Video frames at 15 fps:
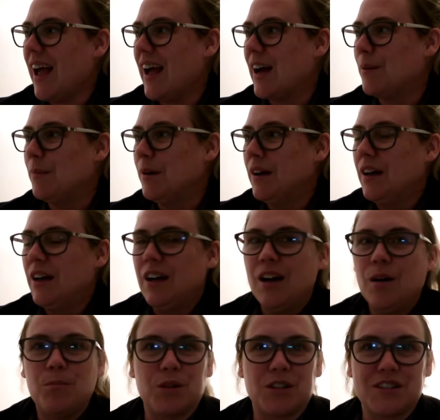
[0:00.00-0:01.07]
Um,
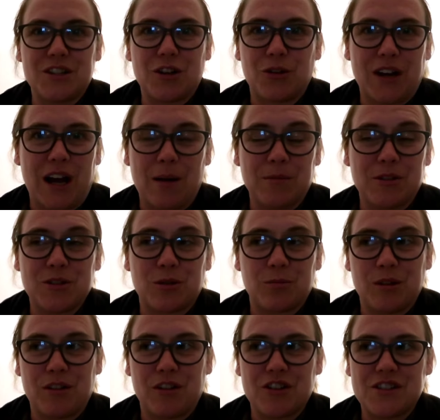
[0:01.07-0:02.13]
But it's not going to happen, it's
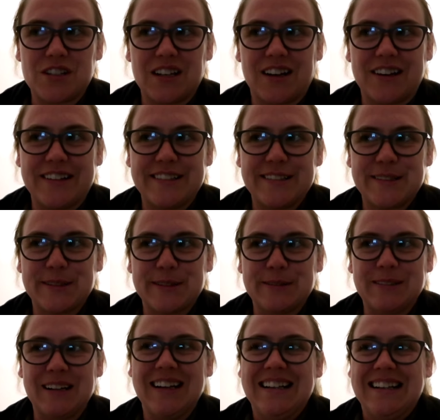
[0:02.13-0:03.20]
going to be Thursday now,
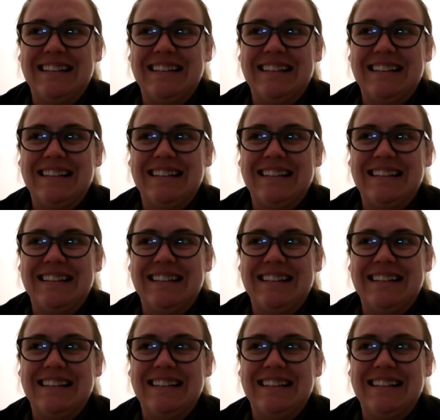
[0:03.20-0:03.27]
so...